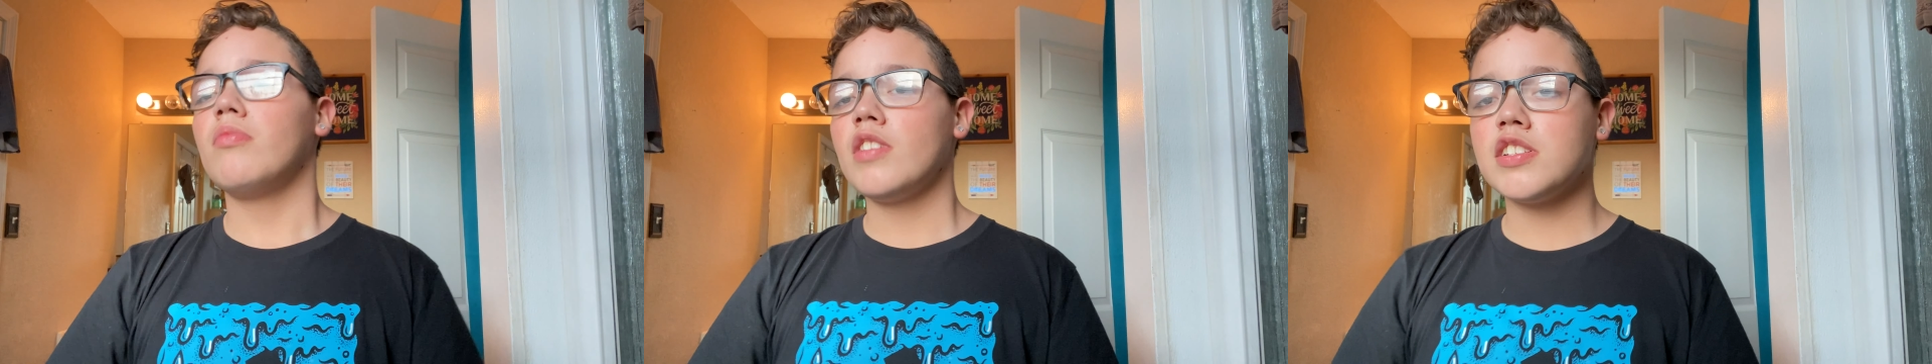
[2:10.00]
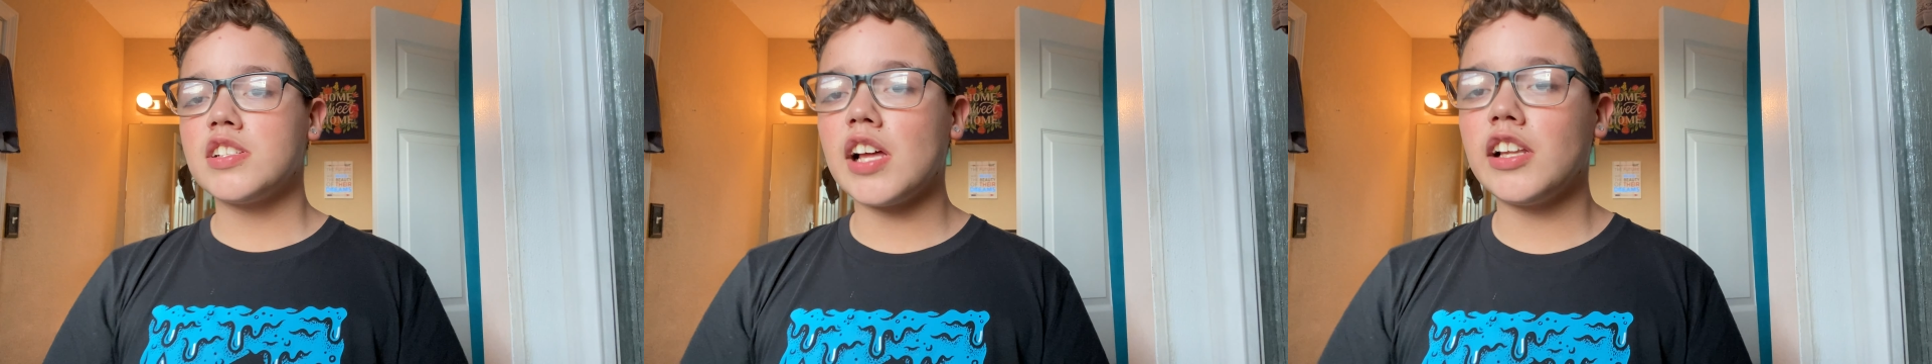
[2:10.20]

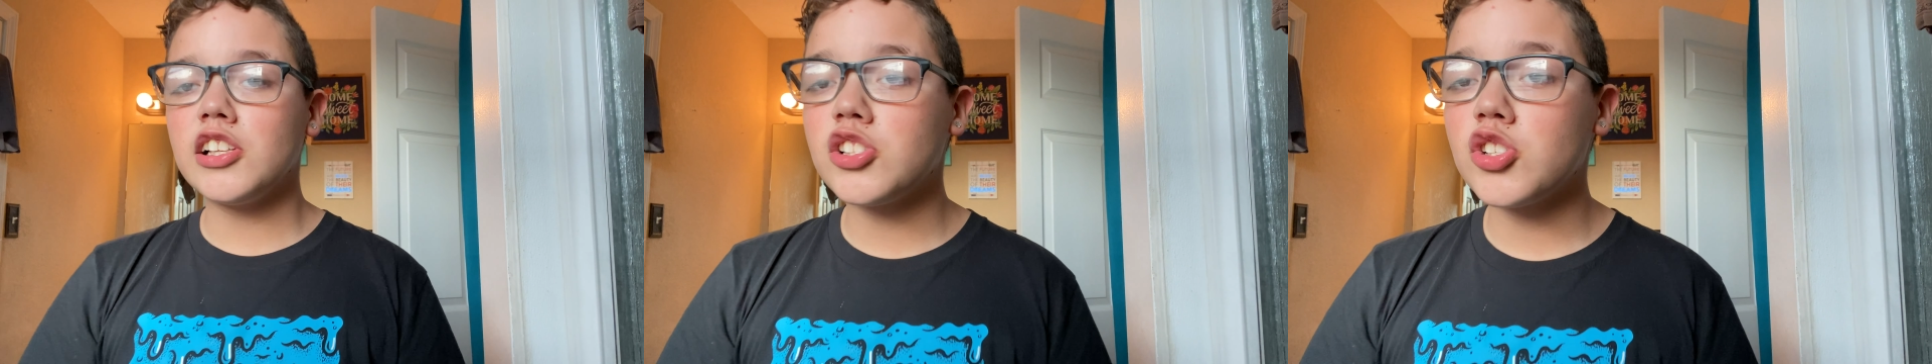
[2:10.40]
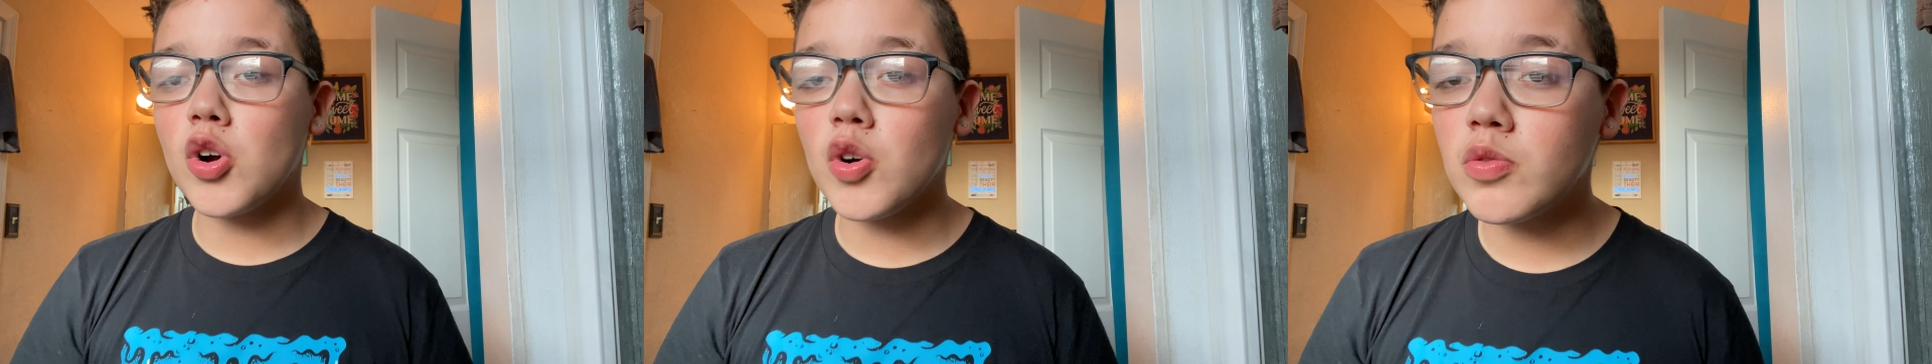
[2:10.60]

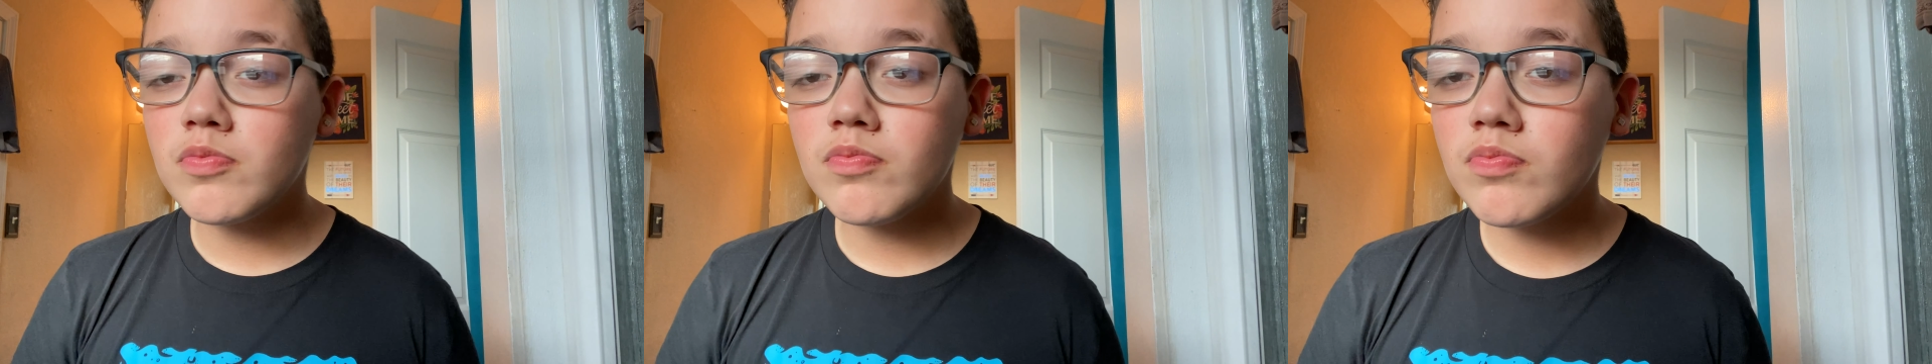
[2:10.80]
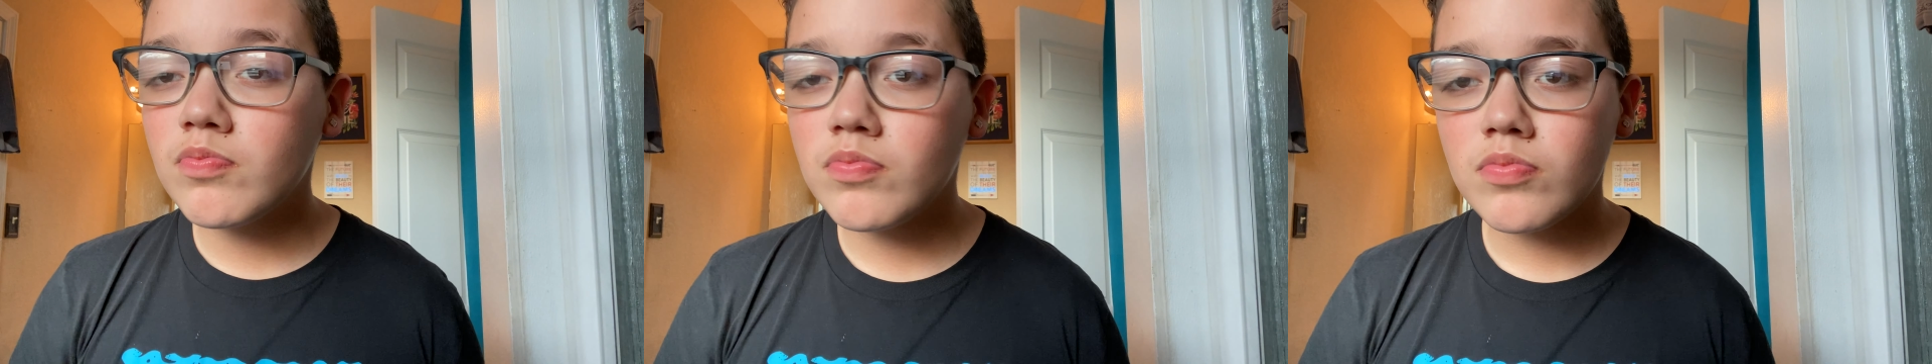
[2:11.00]
Silento,
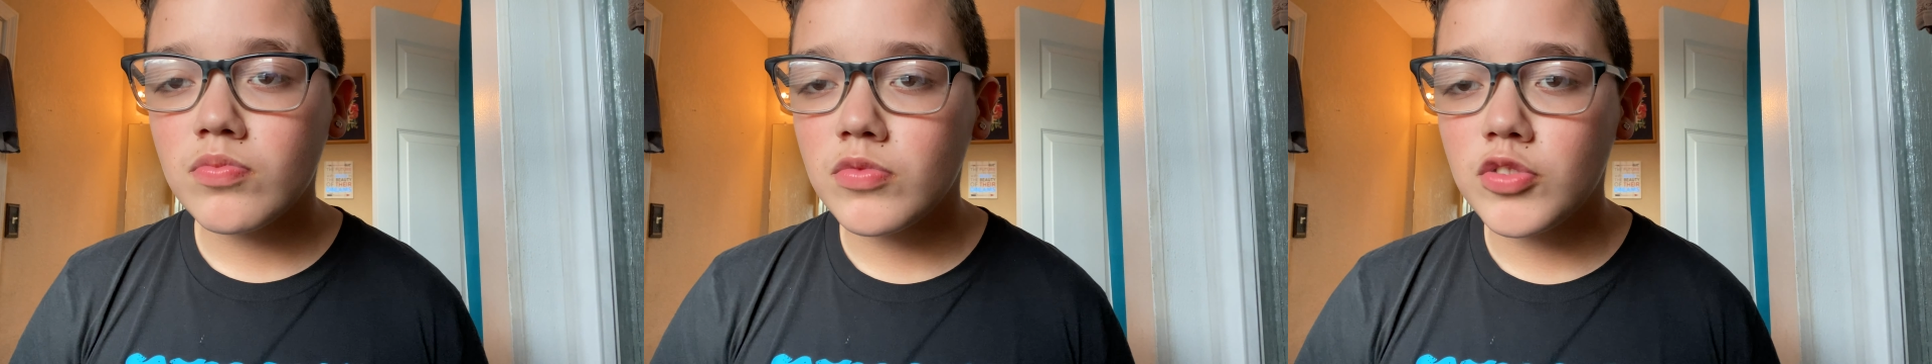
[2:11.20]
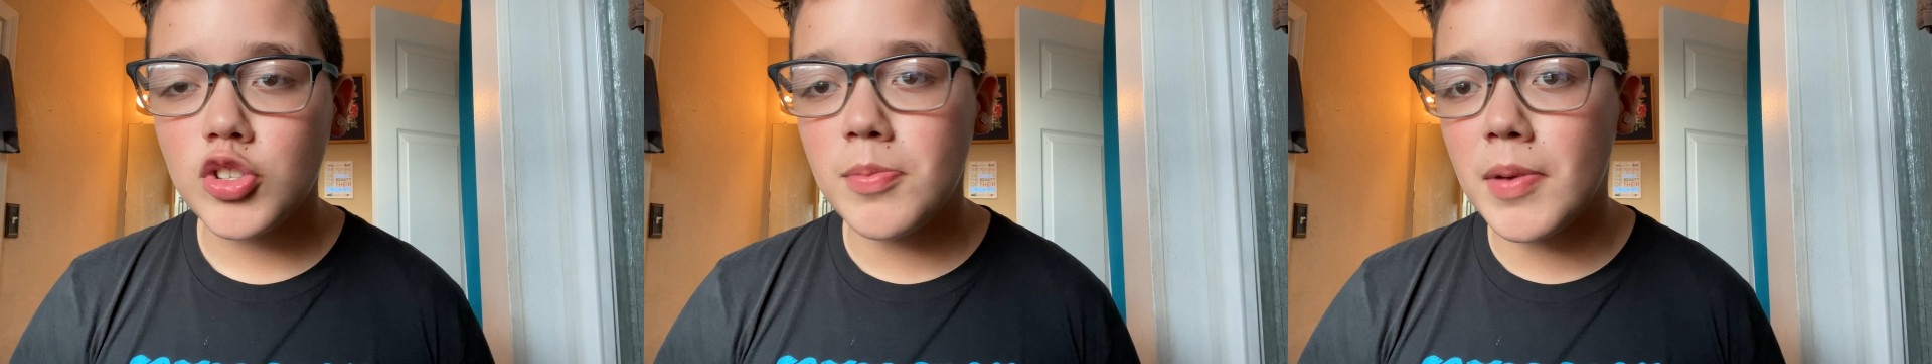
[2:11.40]

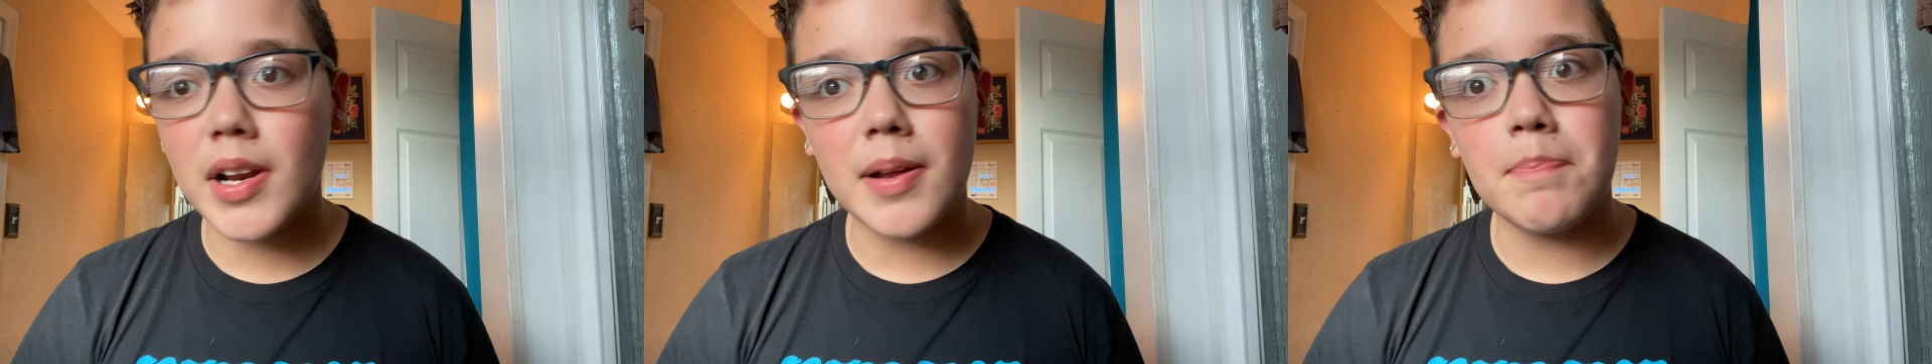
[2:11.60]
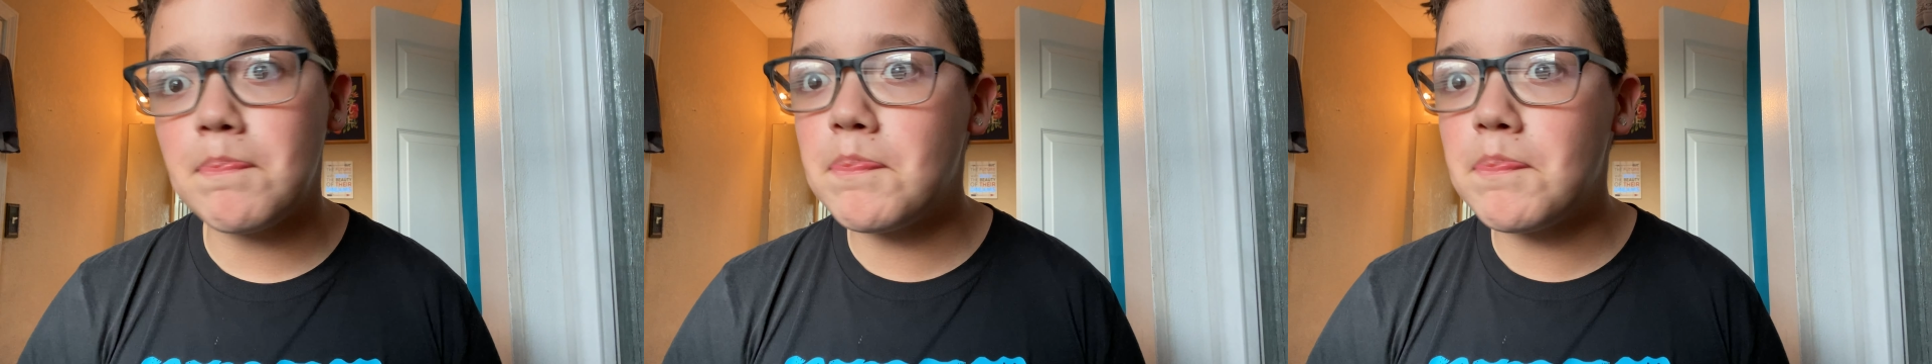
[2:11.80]
you made a